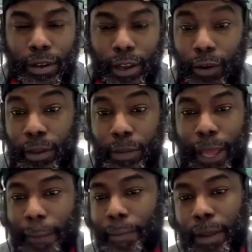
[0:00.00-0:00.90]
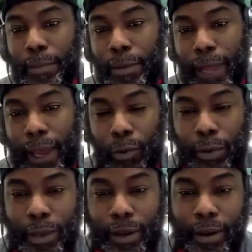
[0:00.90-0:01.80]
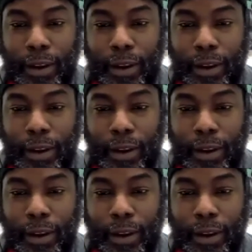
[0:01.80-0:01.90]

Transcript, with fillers: not only Black men, but Black women